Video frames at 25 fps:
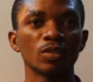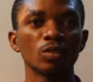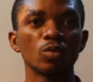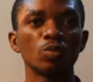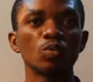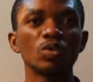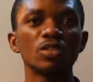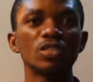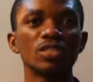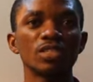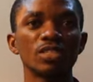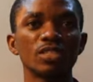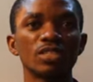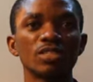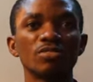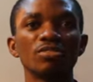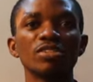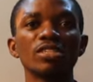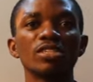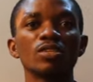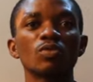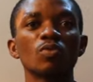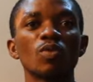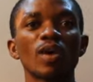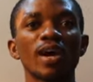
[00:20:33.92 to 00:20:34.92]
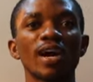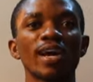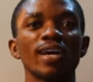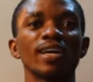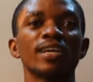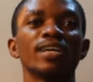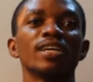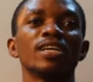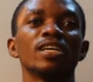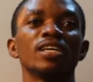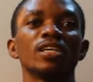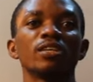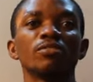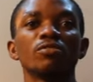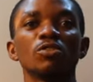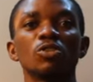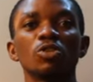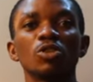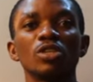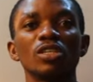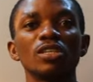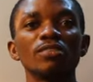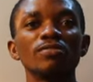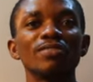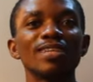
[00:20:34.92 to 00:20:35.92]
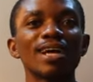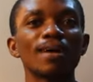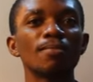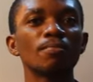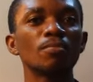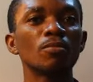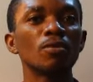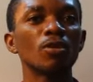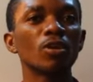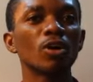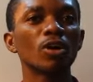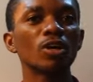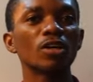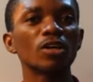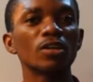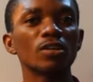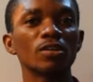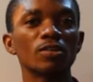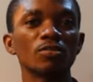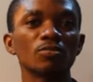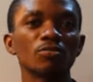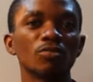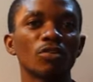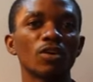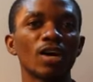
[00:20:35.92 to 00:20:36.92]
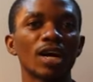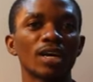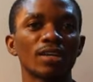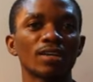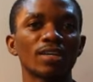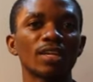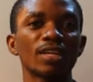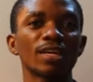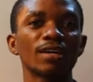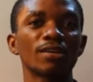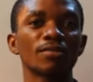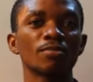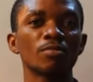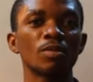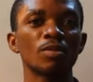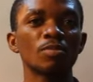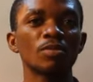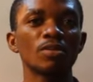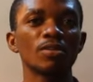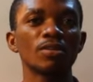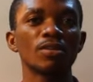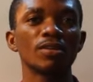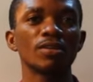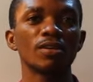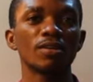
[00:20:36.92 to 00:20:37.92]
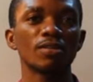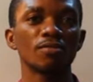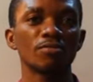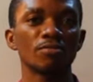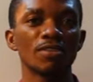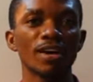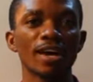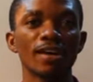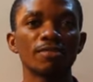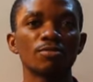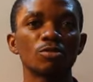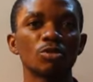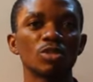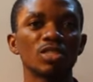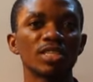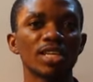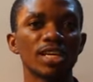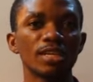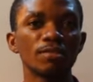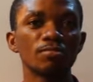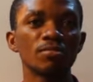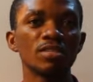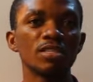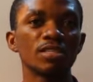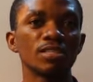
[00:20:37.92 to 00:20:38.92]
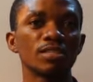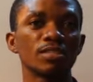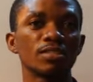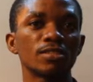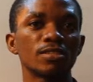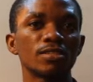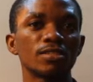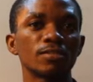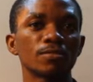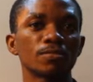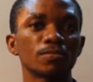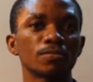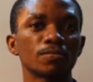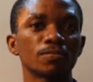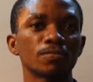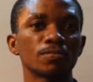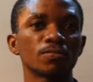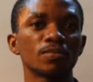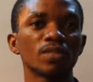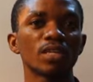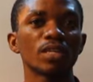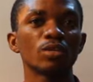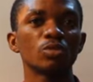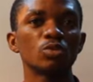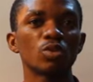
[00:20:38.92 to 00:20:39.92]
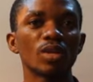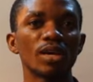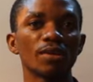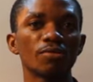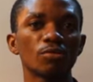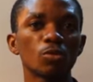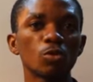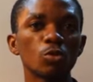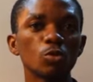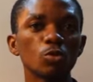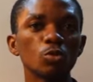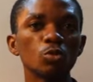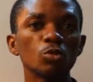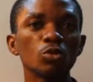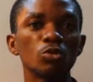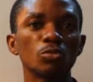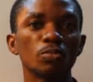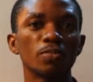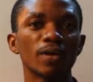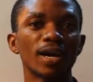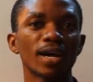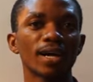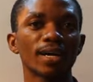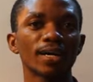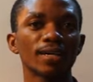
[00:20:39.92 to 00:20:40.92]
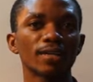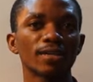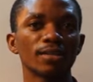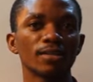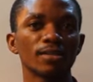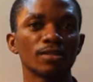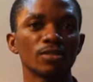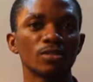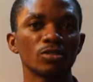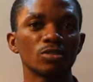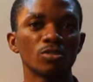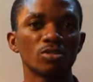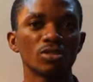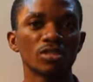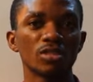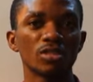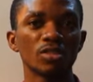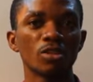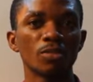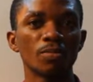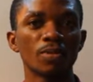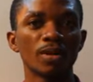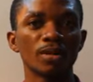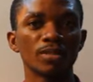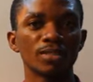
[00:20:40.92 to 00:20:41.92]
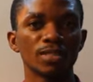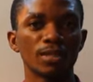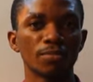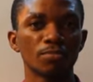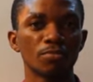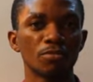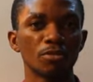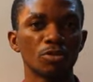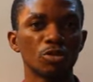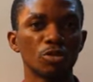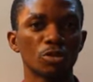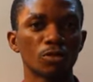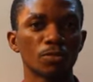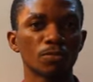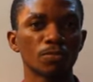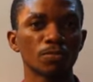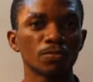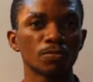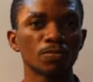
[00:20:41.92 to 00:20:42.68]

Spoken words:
which is the reason why if you should leave that mug for another maybe 5 to 10 minutes, it would have cooled back to the normal temperature.